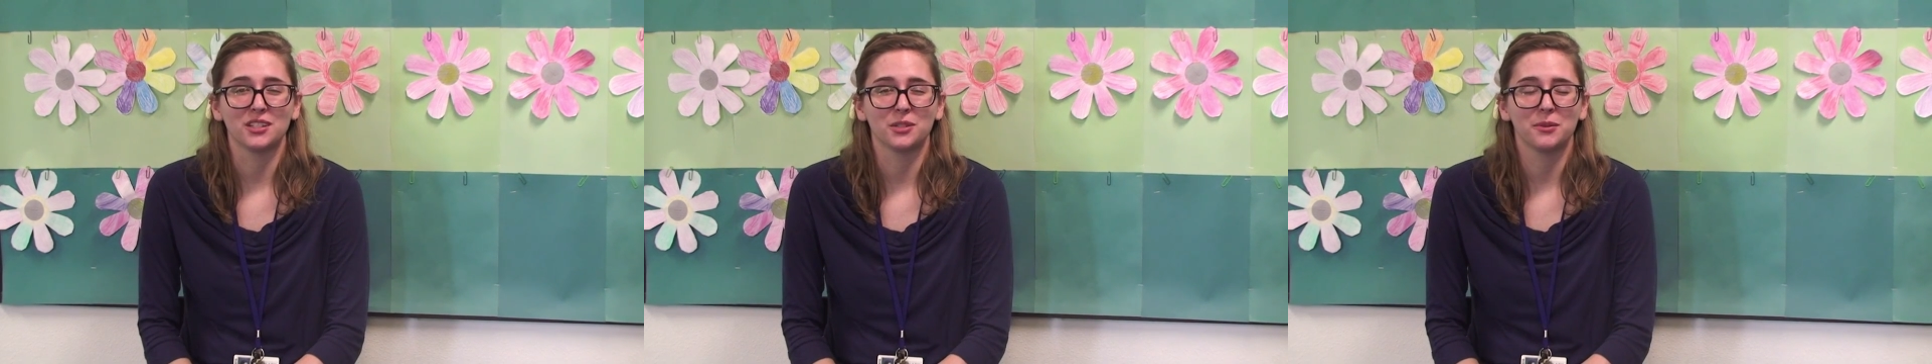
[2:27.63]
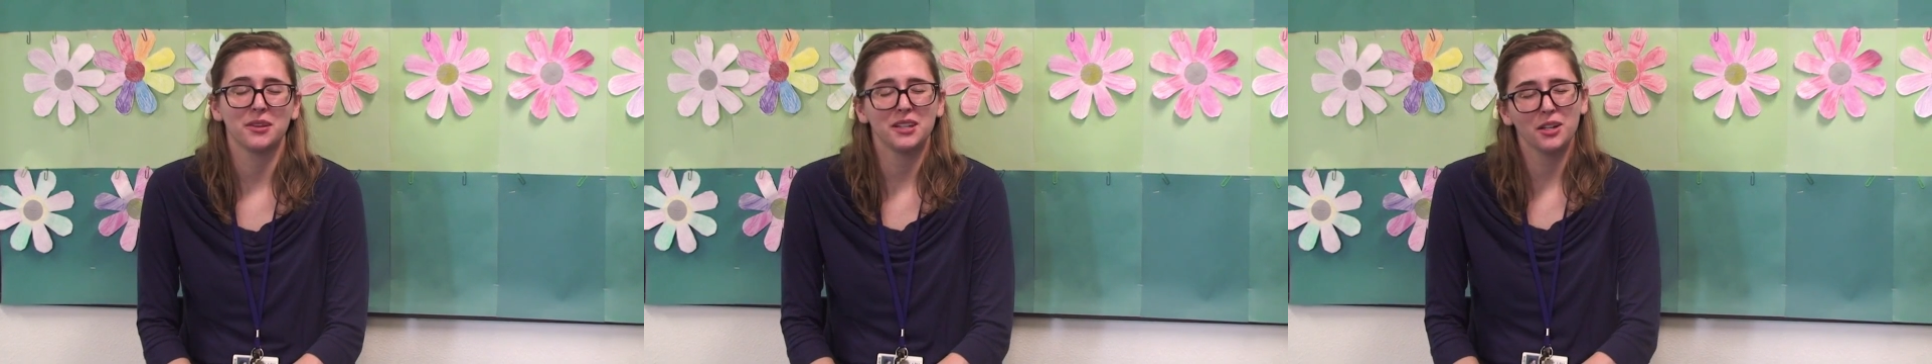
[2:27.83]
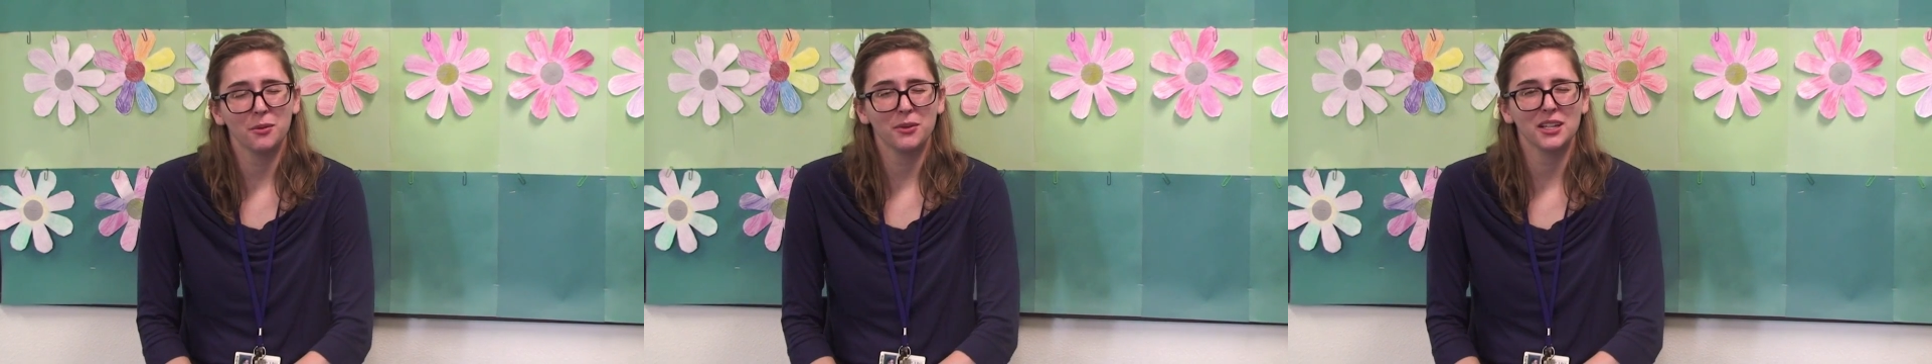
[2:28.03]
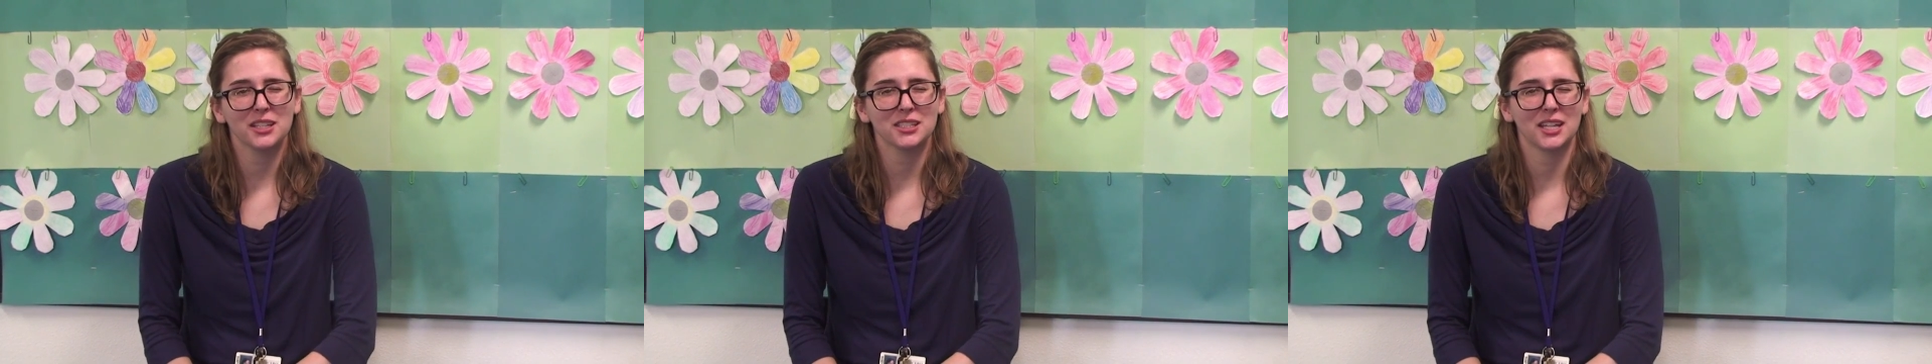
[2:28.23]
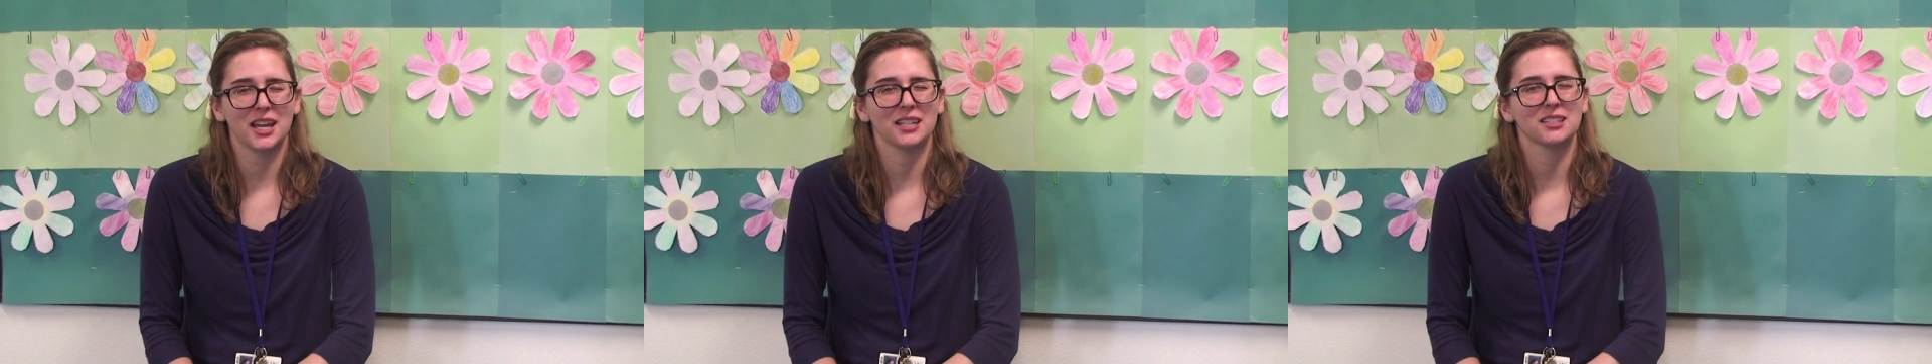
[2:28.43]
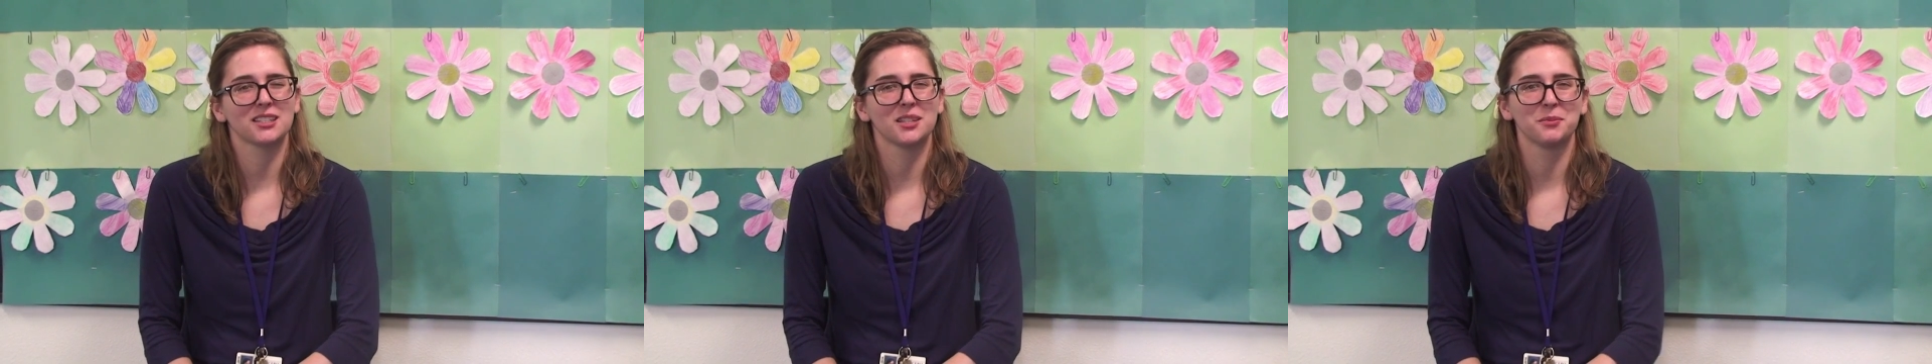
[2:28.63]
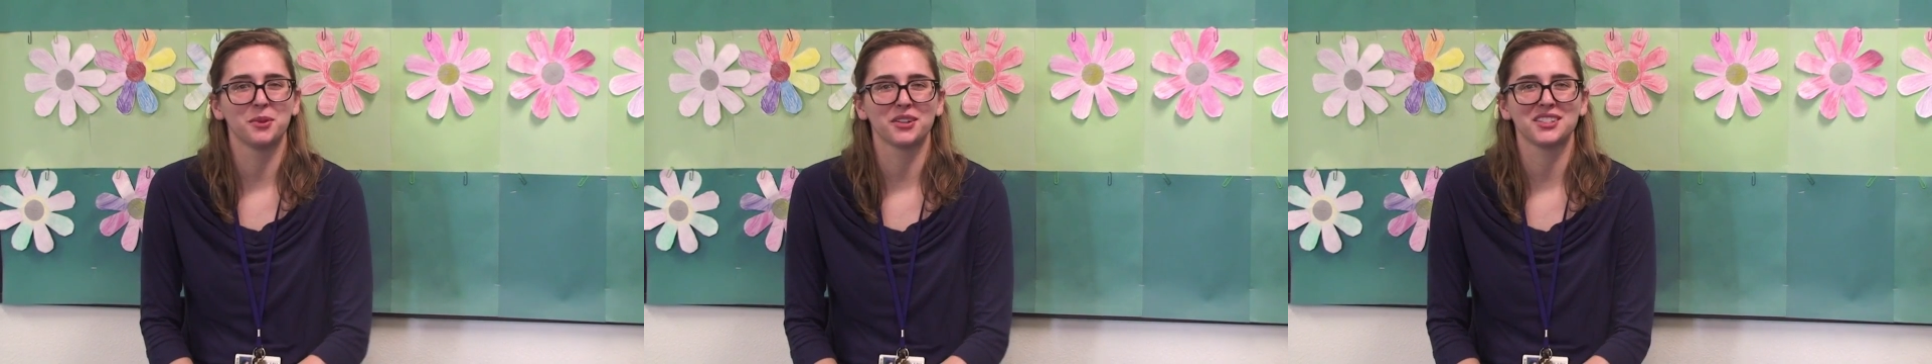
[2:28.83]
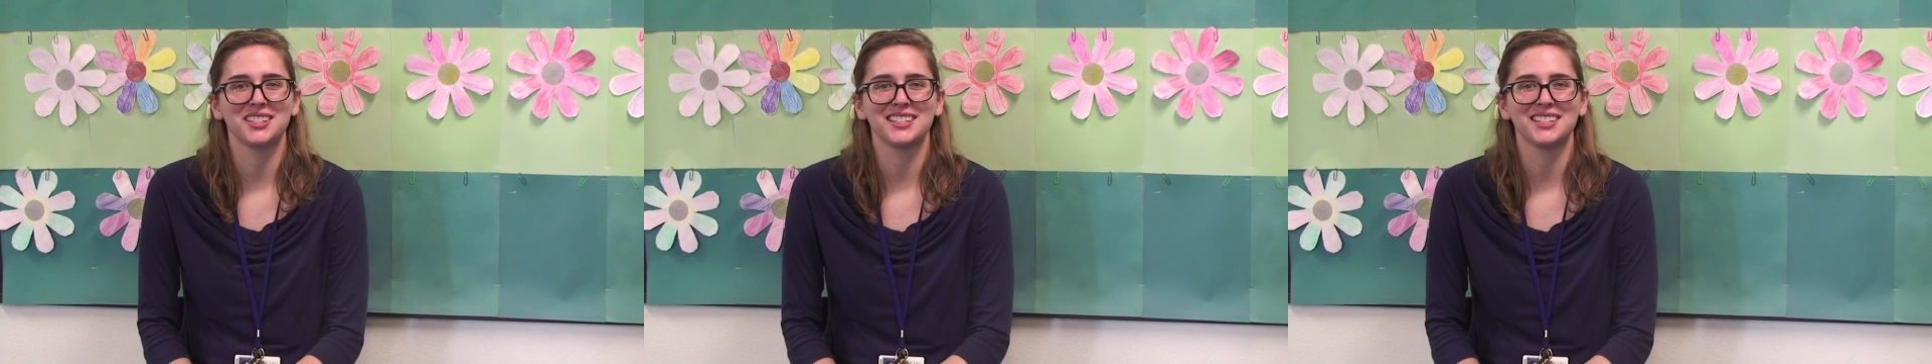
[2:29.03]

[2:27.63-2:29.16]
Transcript: So we don't want to test the book